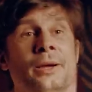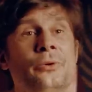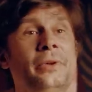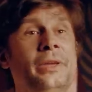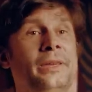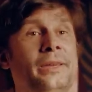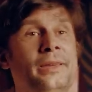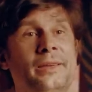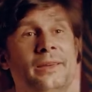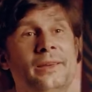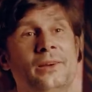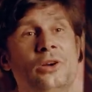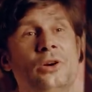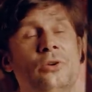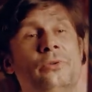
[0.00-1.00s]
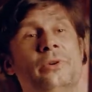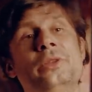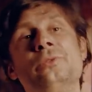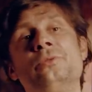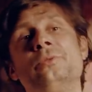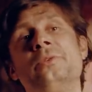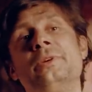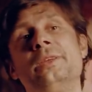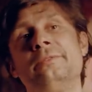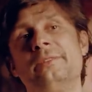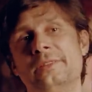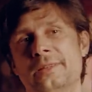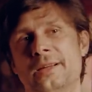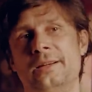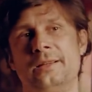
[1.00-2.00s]
We go into
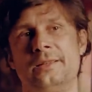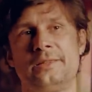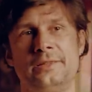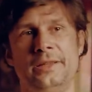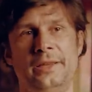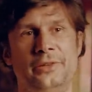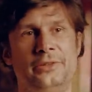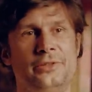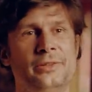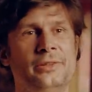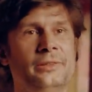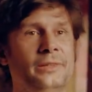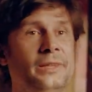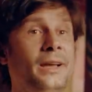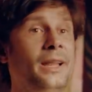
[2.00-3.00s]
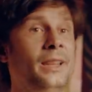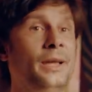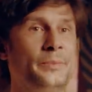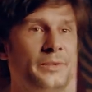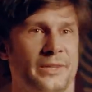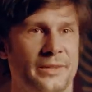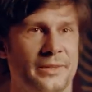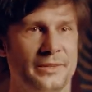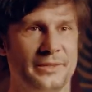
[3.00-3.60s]
even darker stage, the collapse